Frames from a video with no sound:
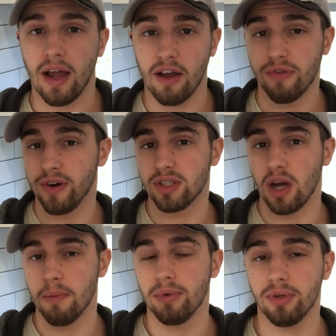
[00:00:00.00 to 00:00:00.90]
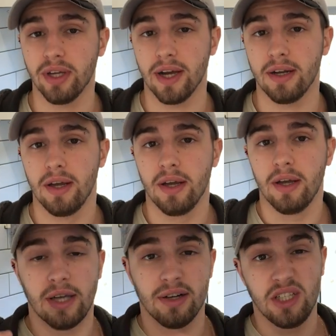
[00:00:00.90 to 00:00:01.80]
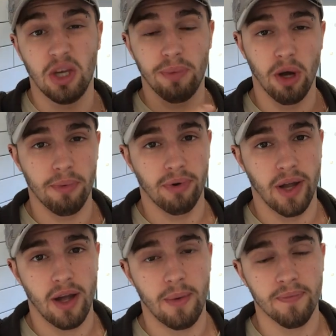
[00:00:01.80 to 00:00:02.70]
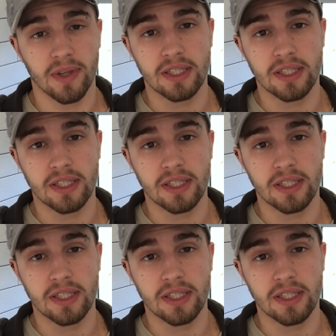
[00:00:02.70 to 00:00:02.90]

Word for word: Like for example, you get Sarracenia purpurea,